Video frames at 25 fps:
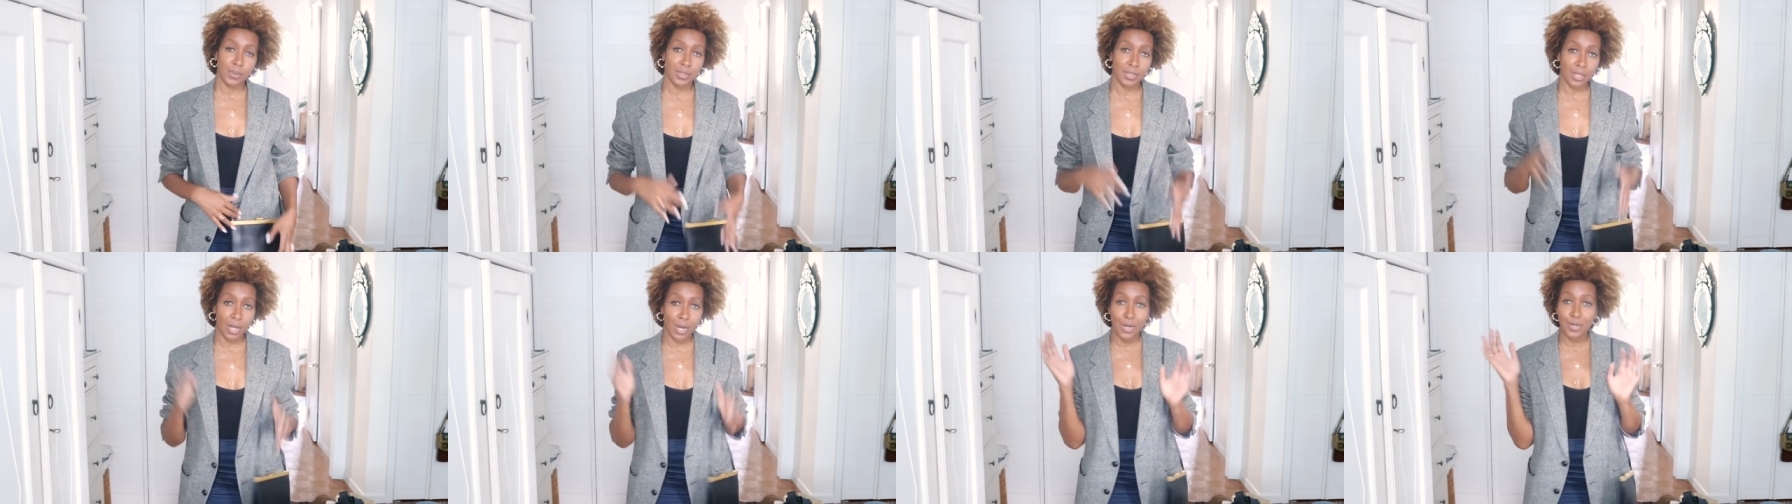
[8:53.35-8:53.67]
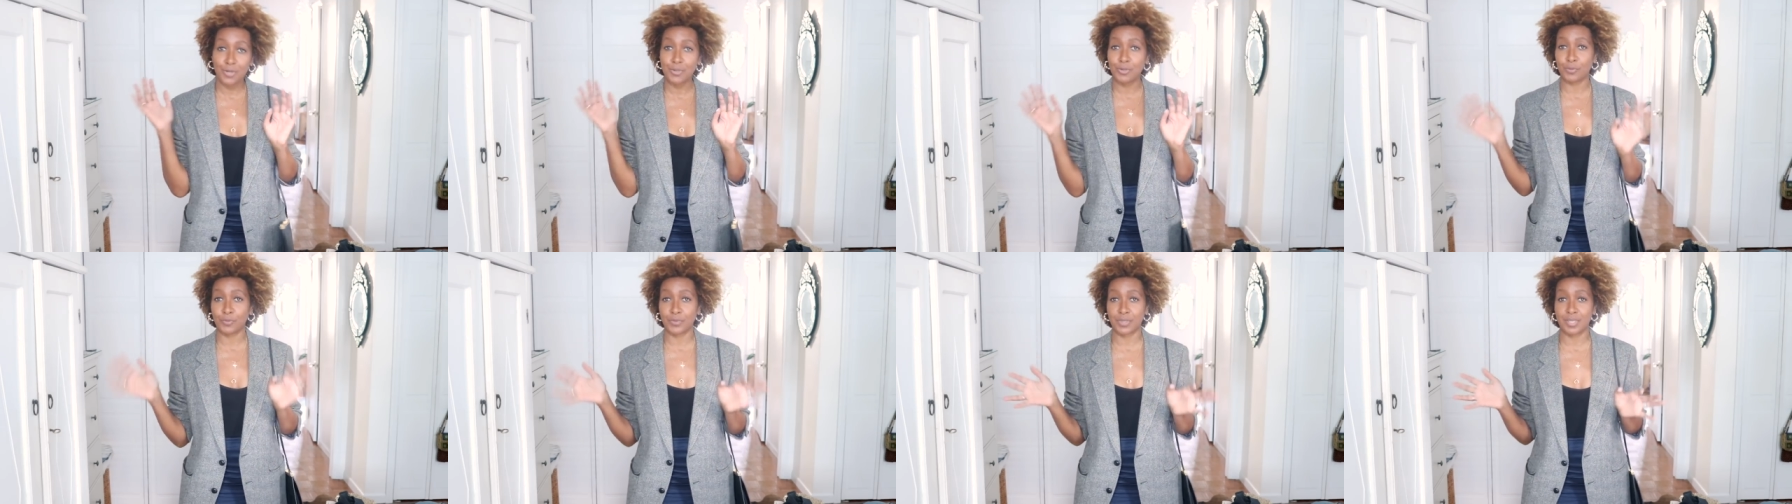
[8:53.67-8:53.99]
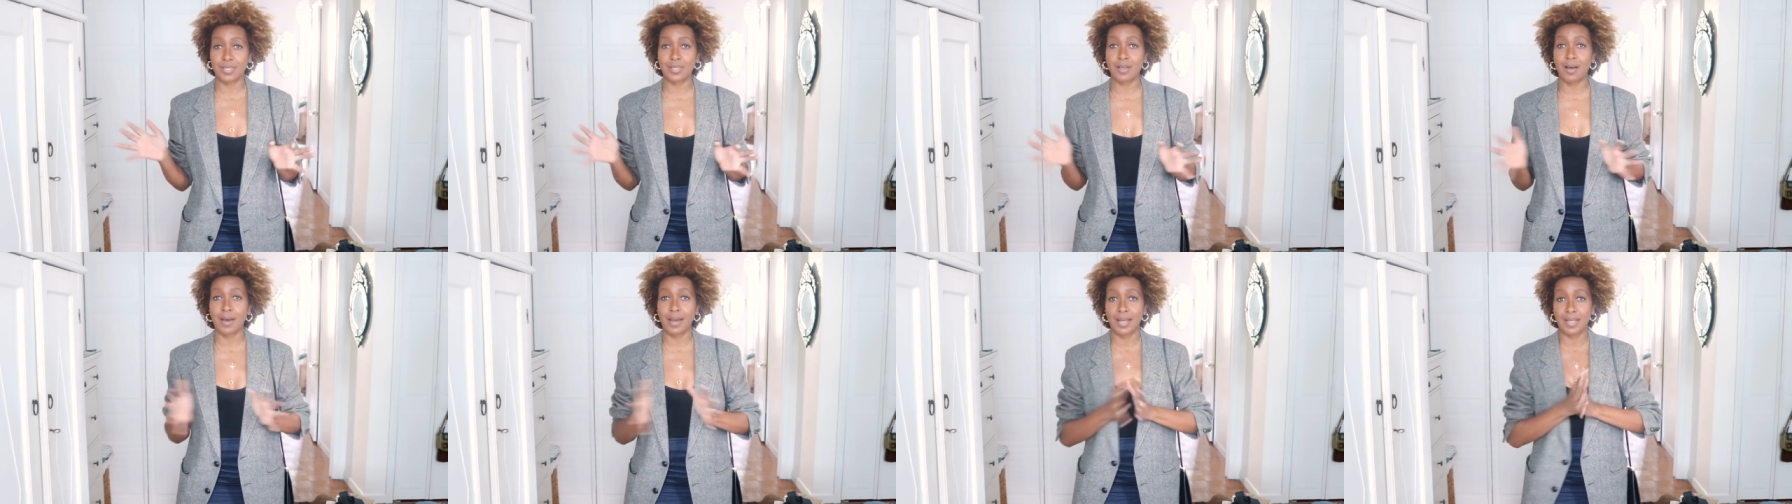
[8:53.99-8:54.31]
The owner of the
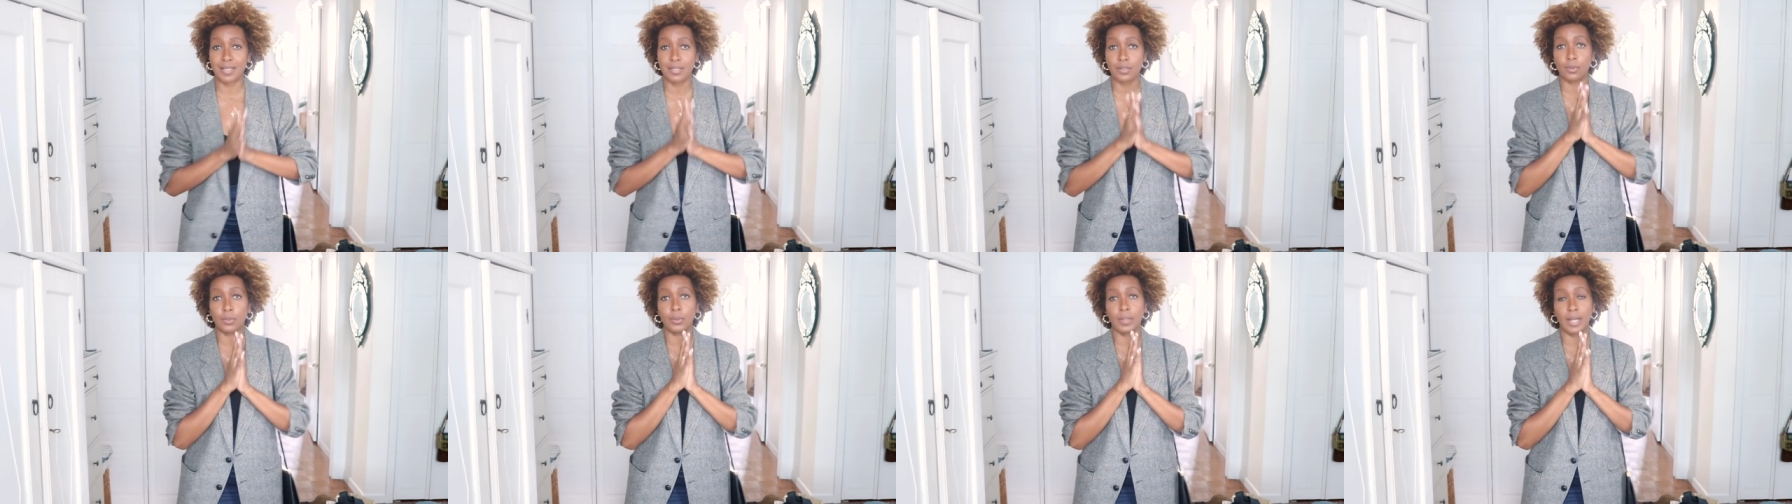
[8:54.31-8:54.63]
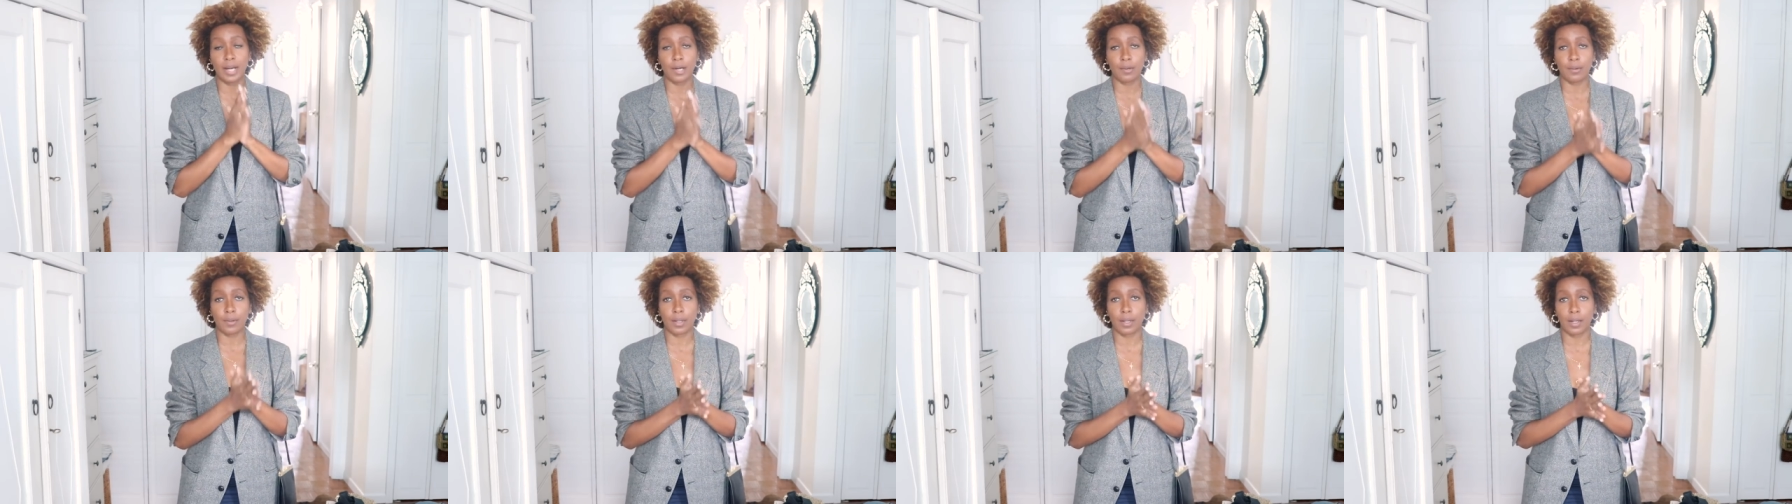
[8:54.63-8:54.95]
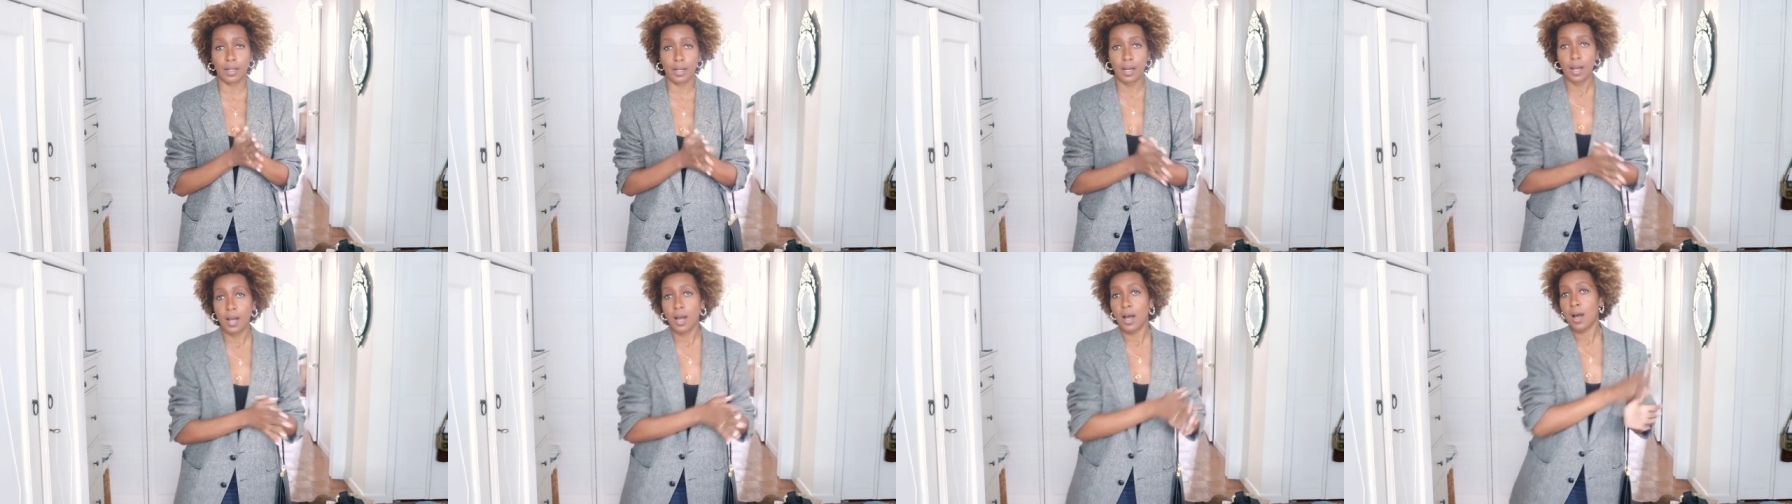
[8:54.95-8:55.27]
site is called
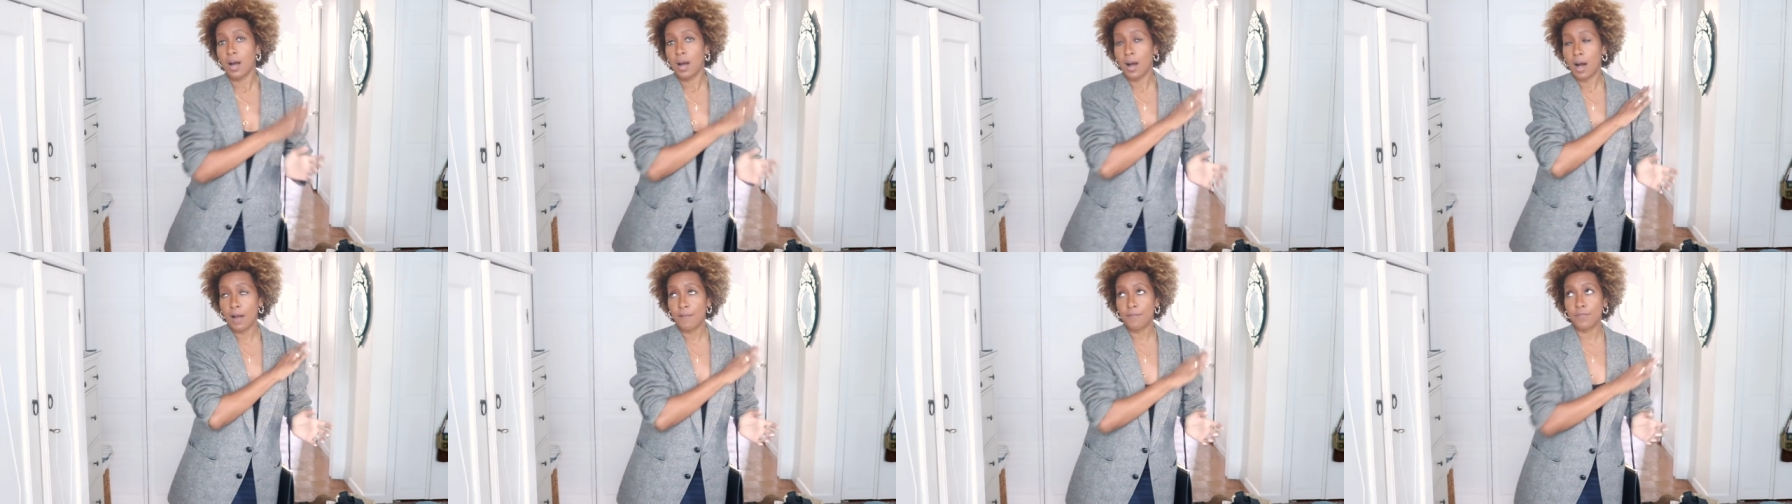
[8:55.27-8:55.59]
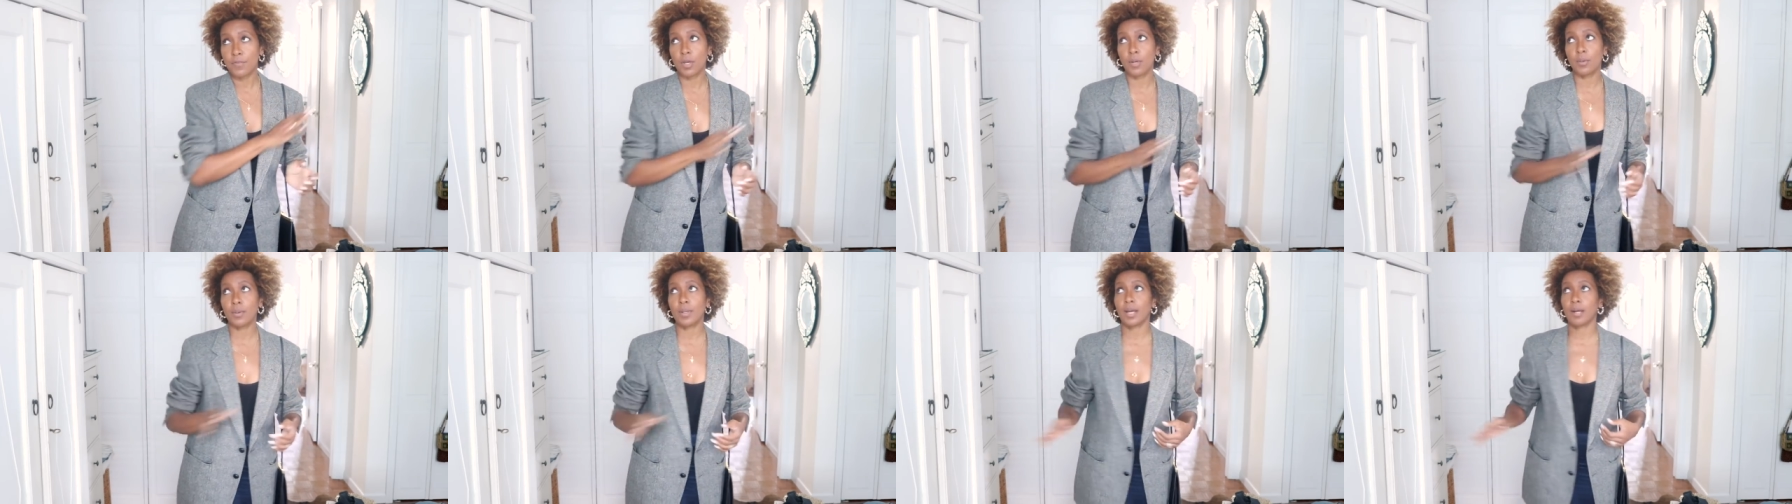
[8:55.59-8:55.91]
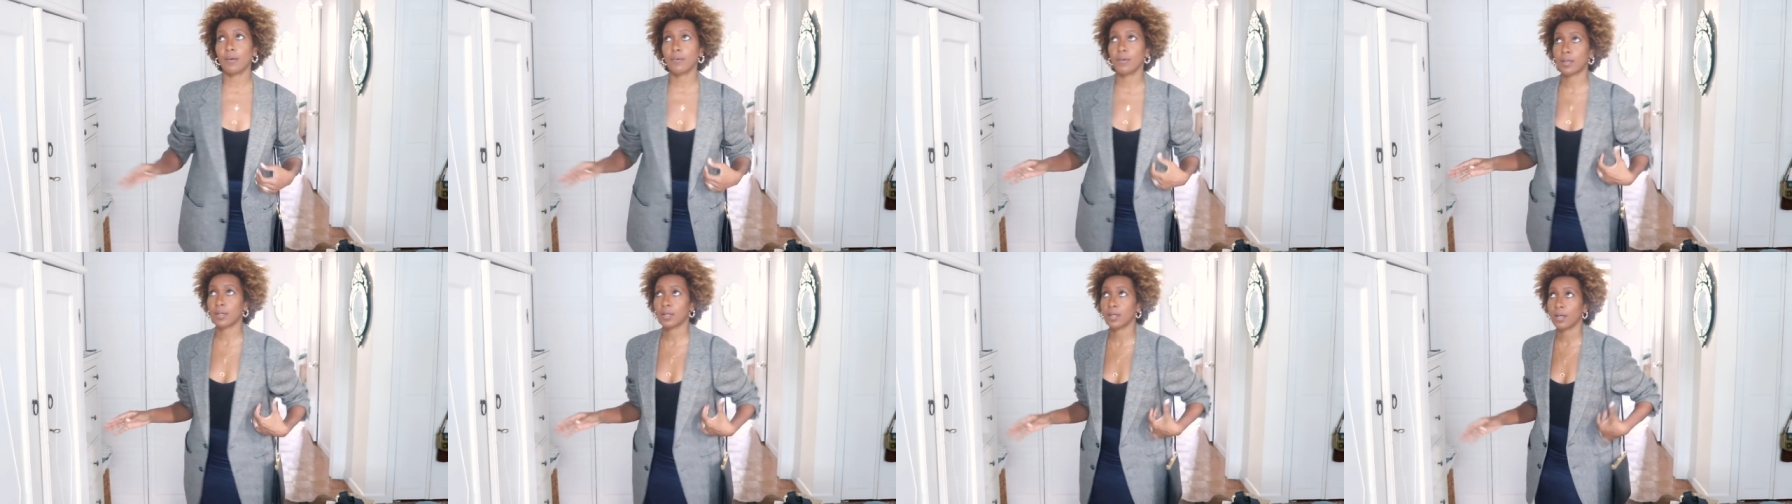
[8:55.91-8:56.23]
Erica. I've known
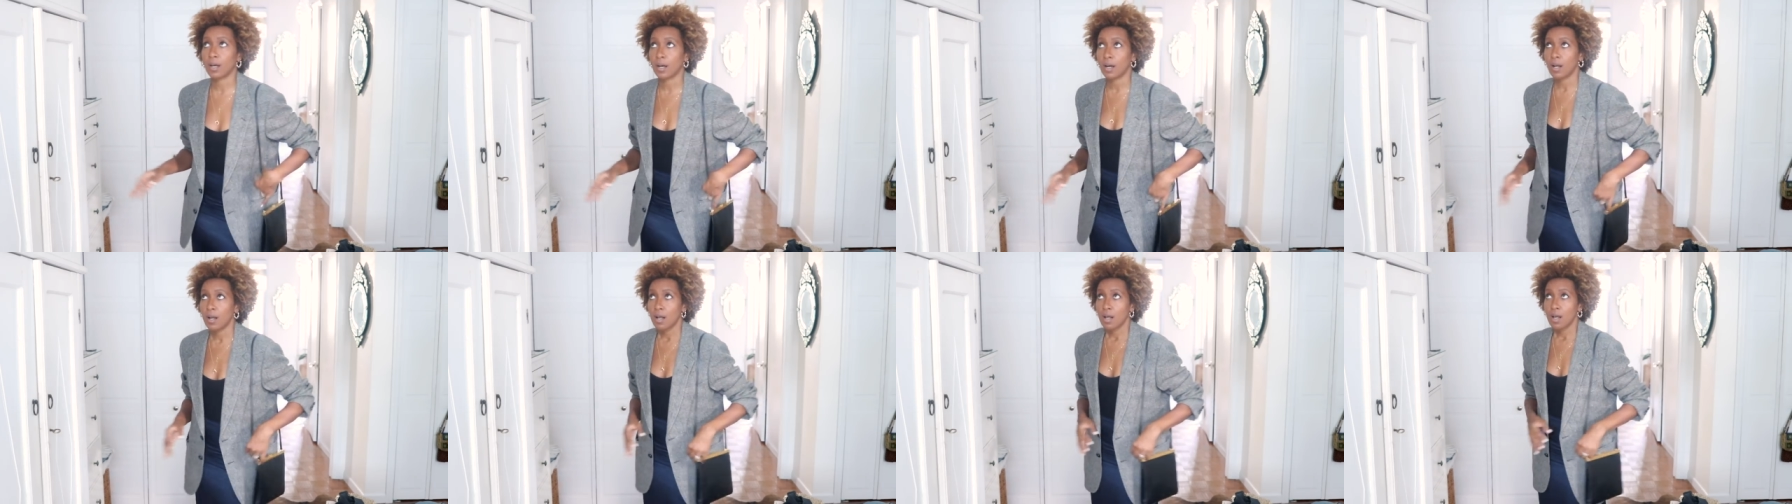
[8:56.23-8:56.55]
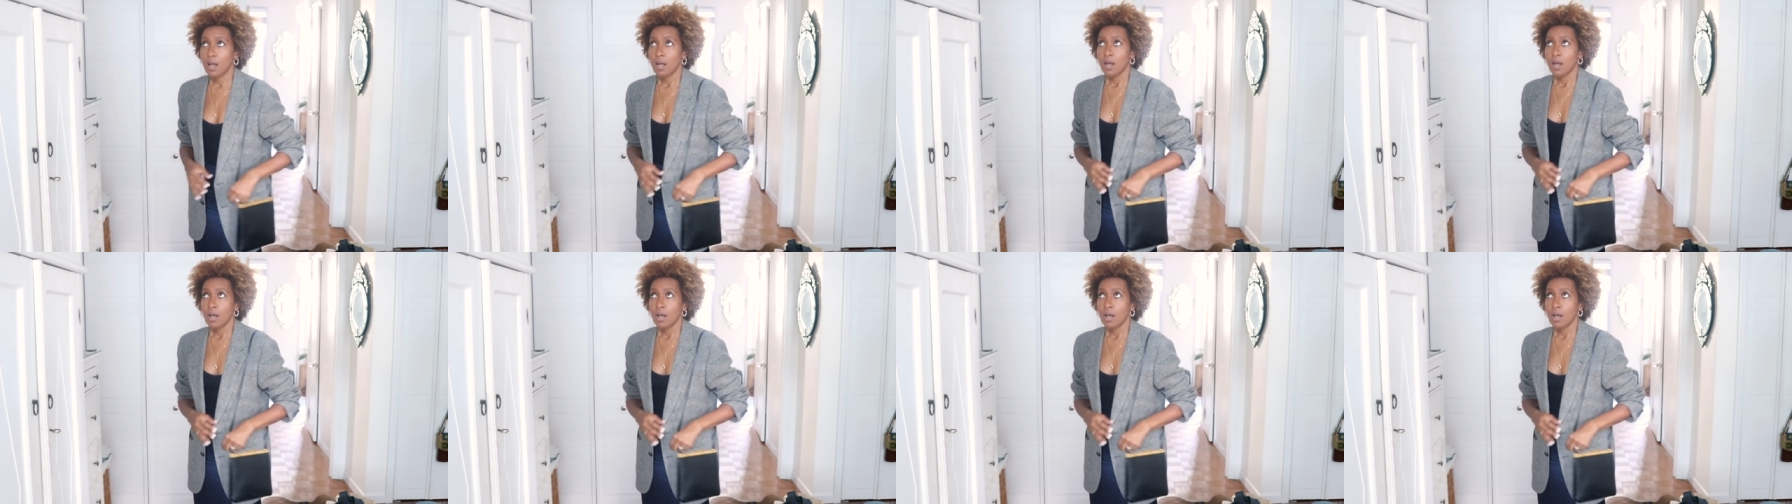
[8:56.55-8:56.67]
Erica